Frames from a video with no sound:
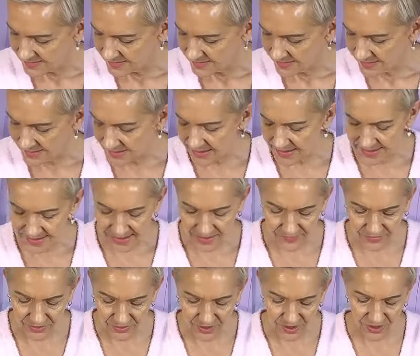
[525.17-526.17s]
Let's have
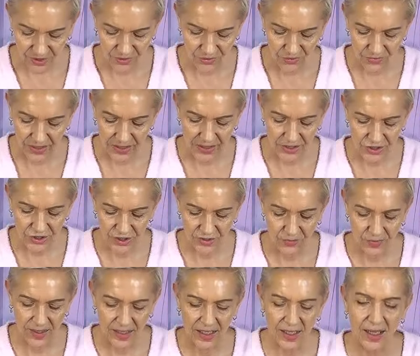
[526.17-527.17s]
a look at your energy,
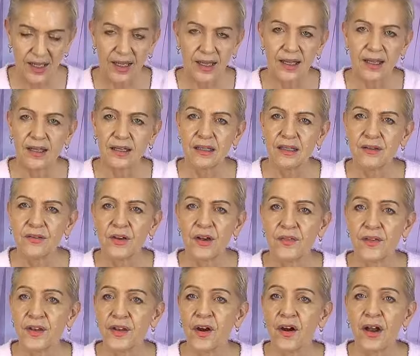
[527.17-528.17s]
where you've got
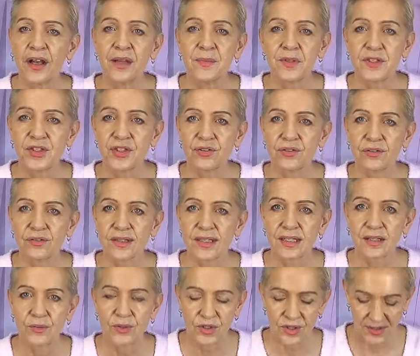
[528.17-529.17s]
the Nine of Materials
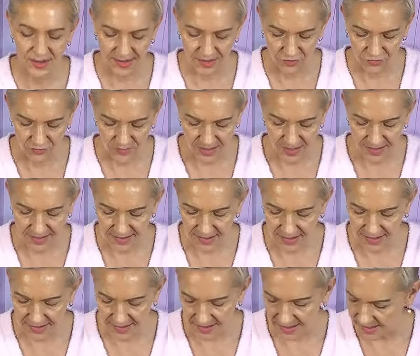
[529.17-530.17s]
here, which is self-made
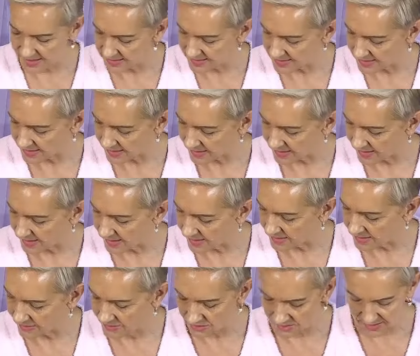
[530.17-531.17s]
success,
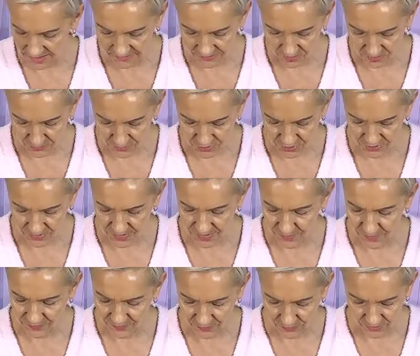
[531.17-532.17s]
and lots of options
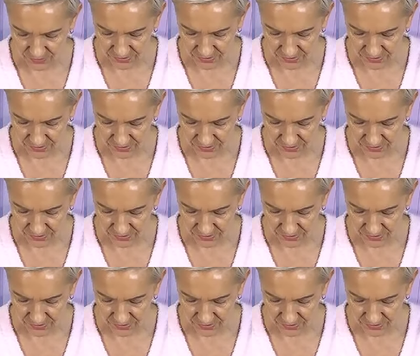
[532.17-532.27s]
before